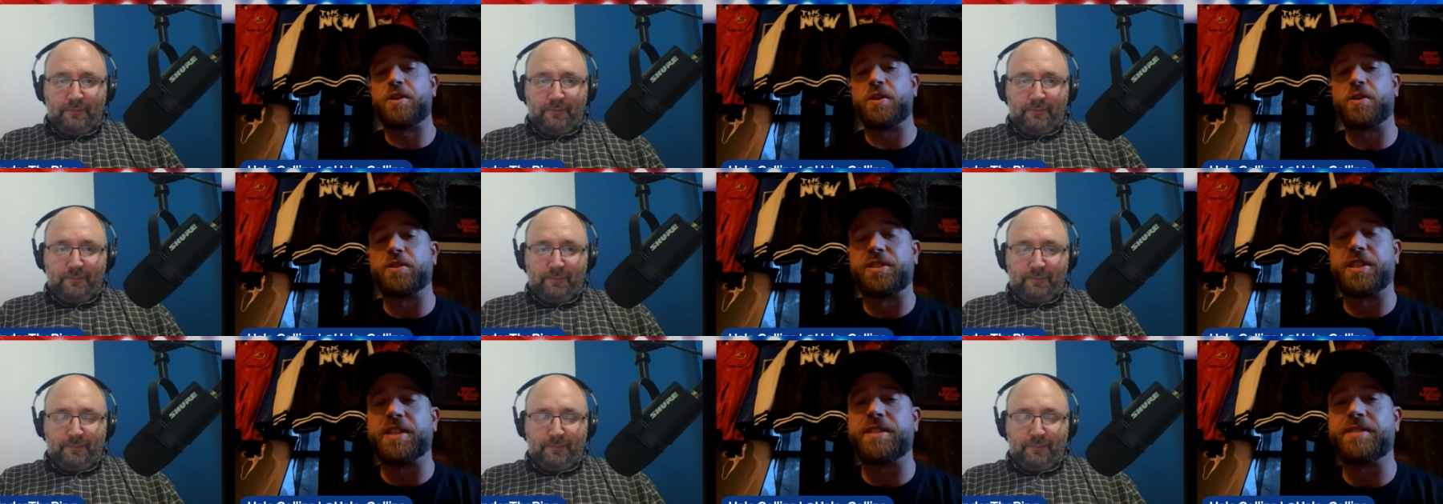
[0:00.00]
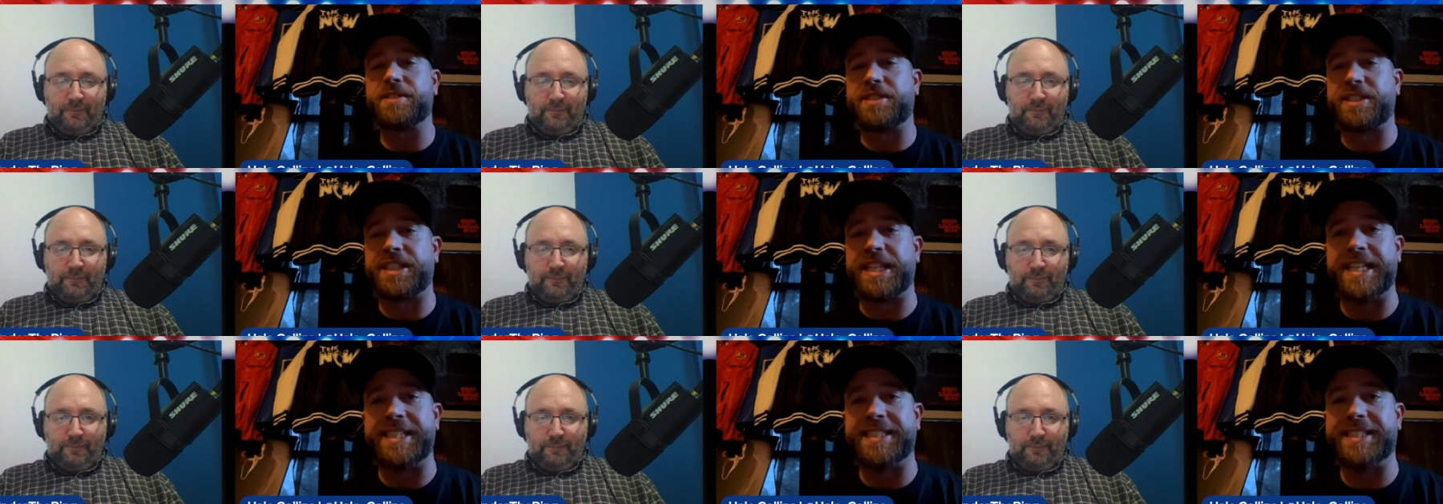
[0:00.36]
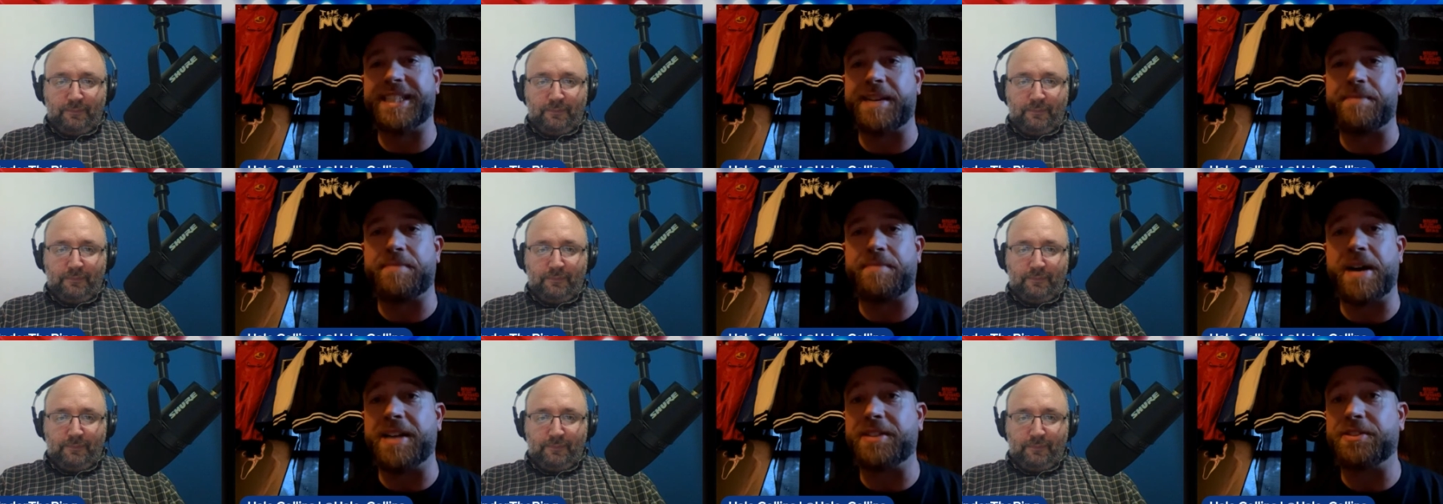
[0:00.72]
Speaker 1: go something cheesy like
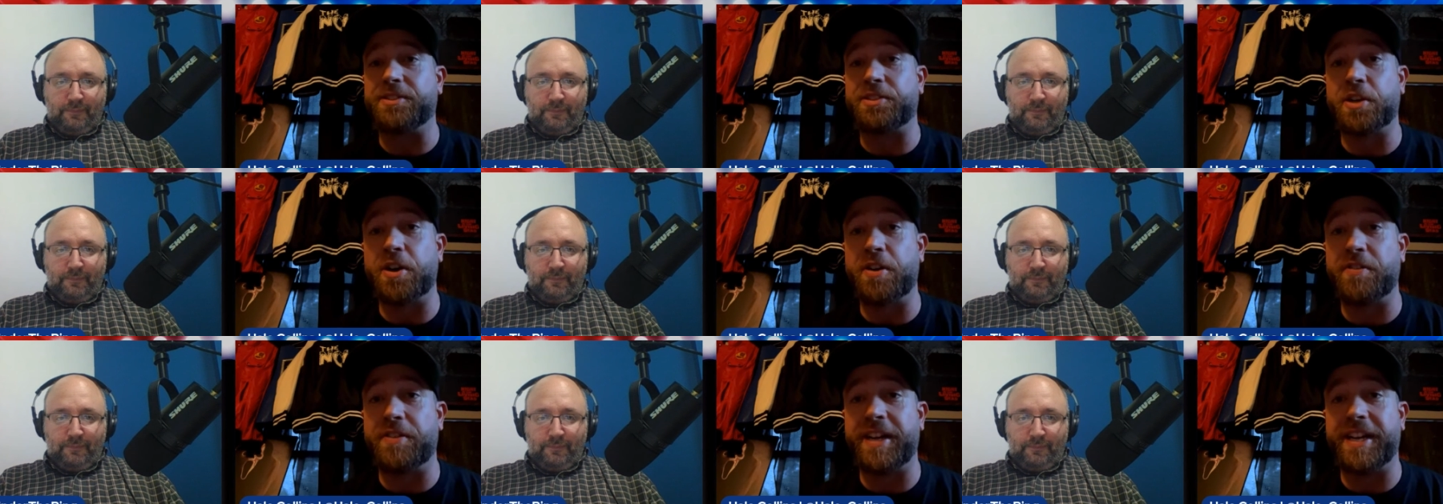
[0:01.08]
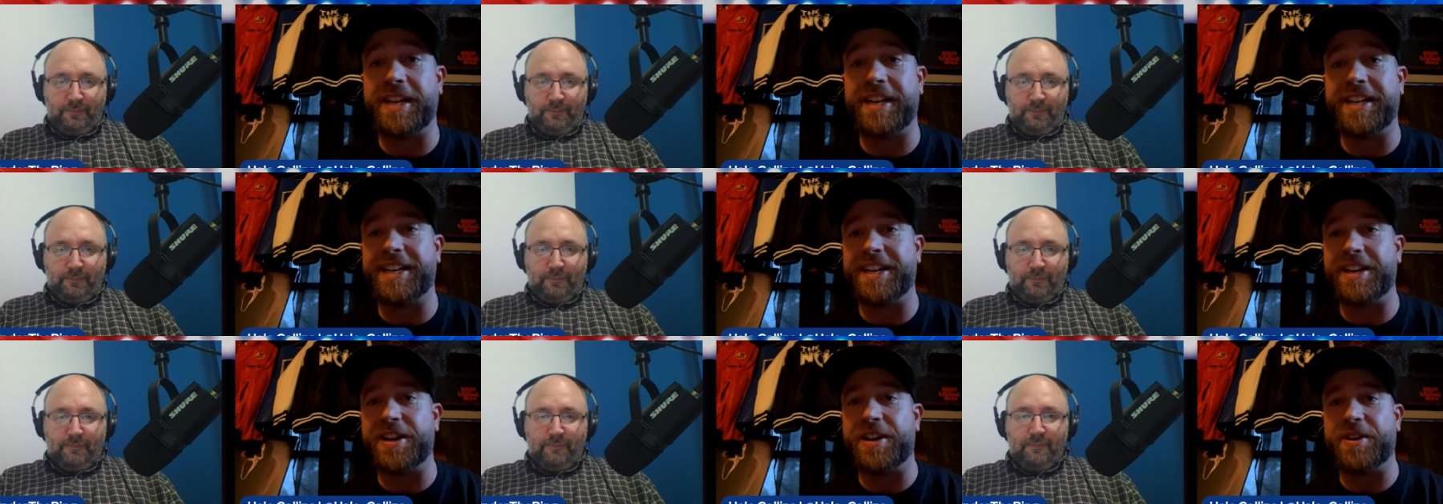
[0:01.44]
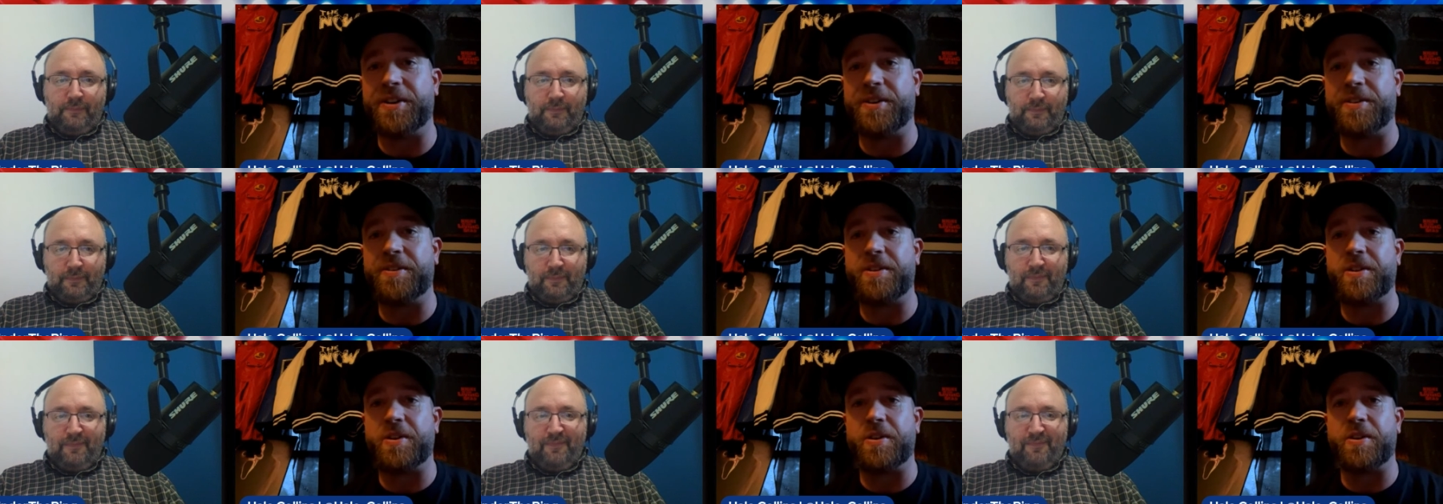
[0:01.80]
Bon Jovi, you know,
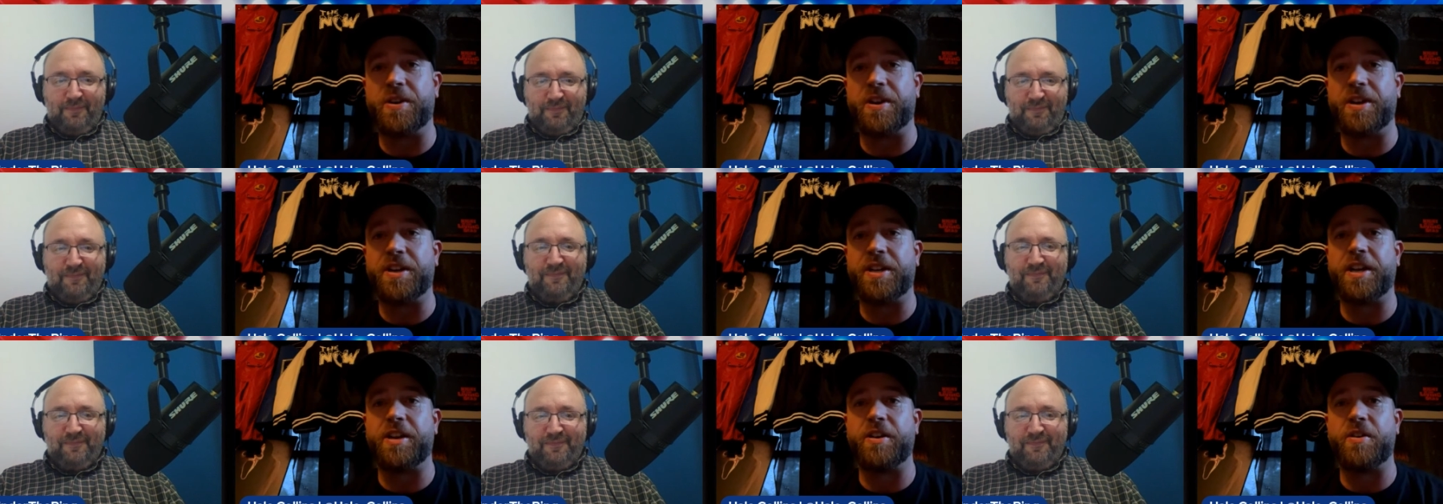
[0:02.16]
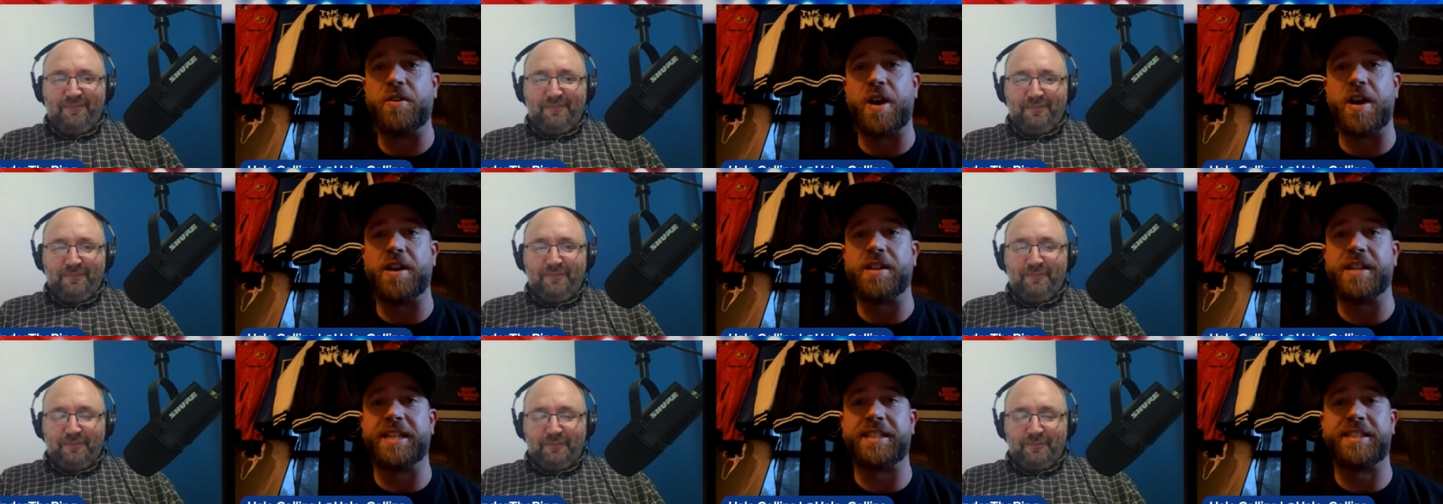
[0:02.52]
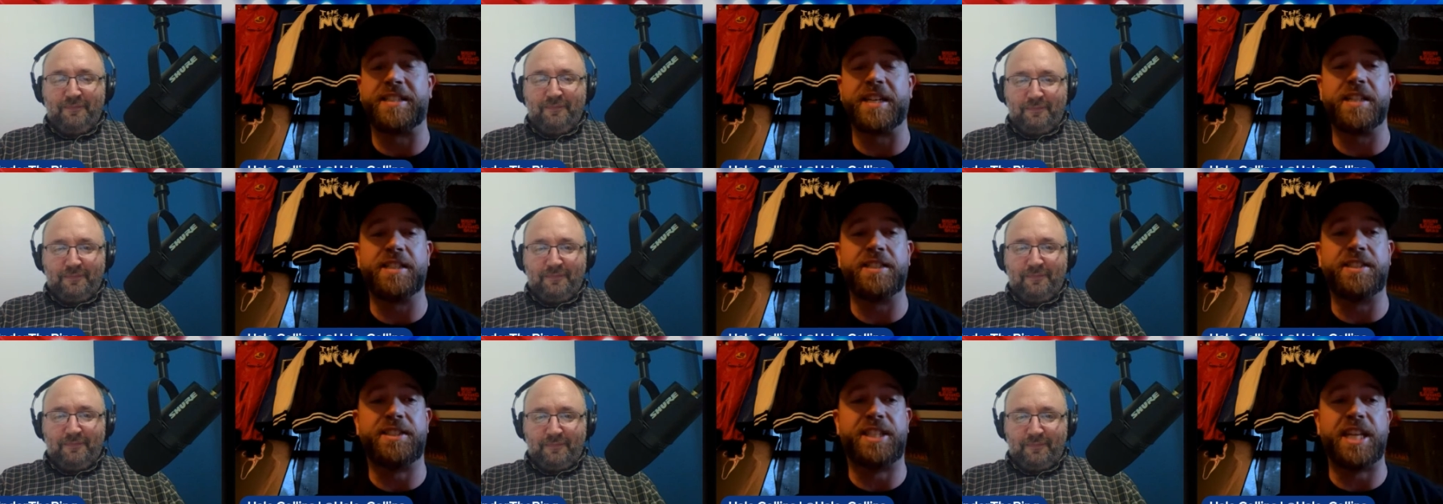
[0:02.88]
or you can go out like
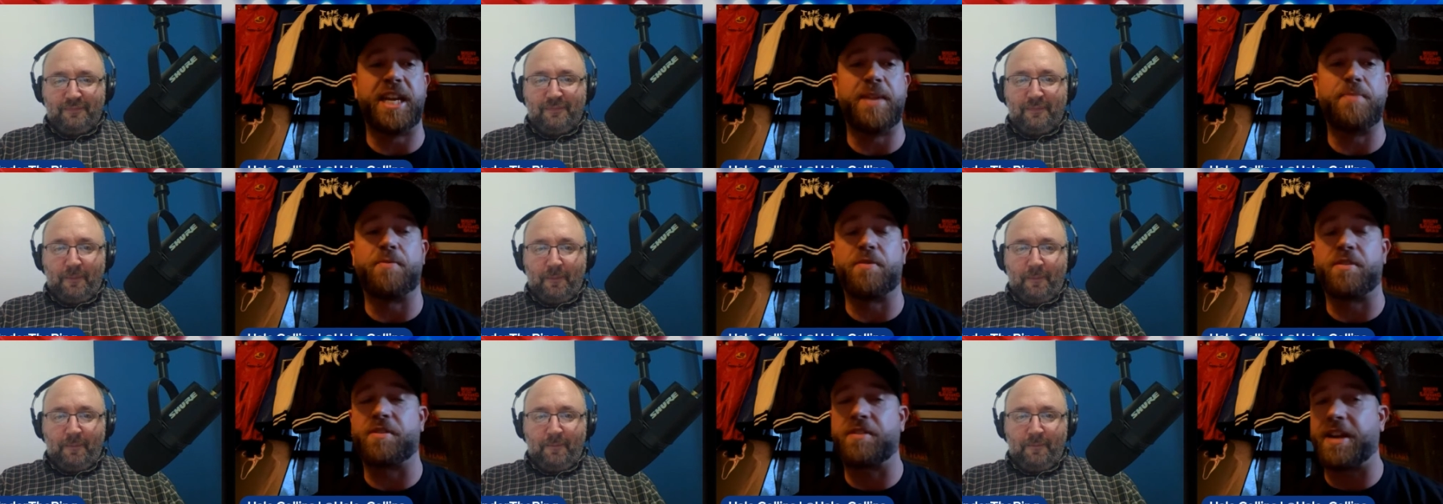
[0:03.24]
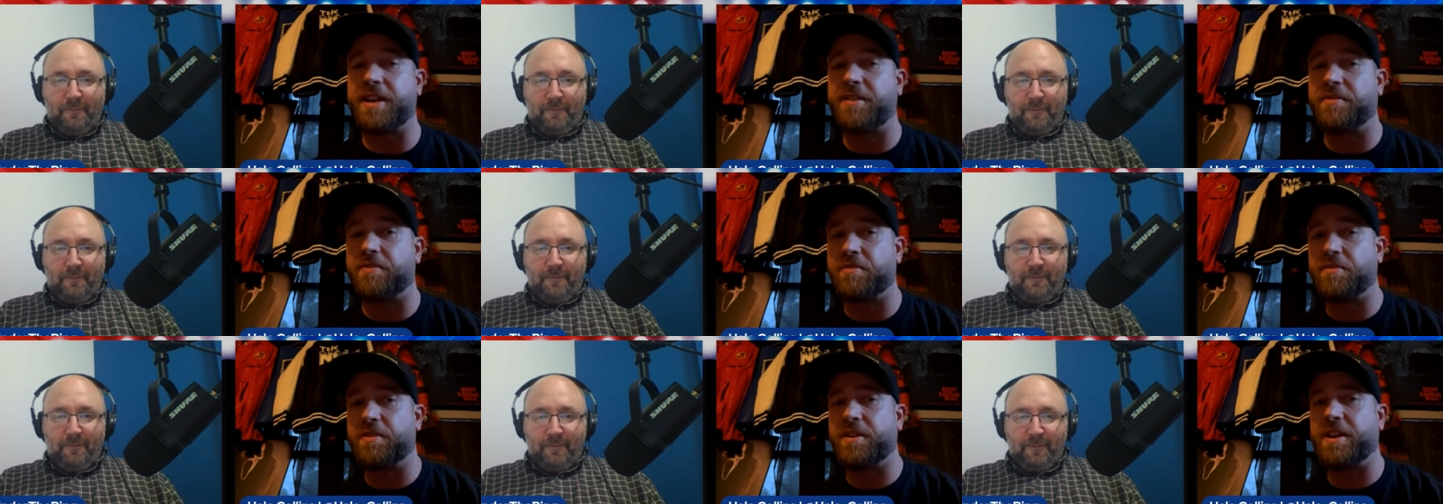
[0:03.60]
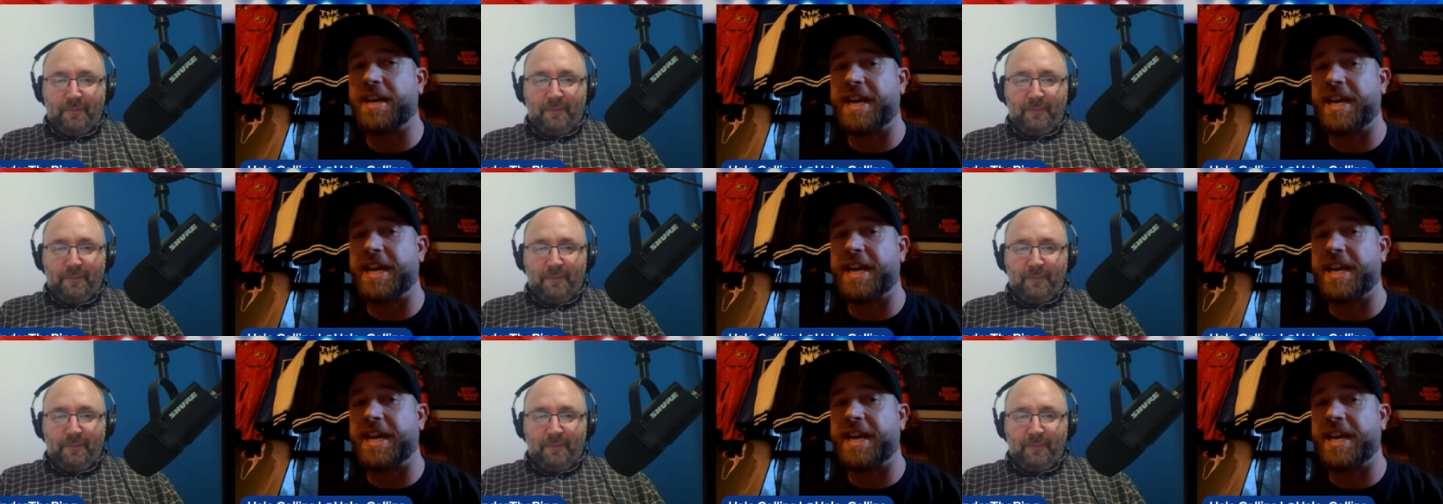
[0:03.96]
something deep where like really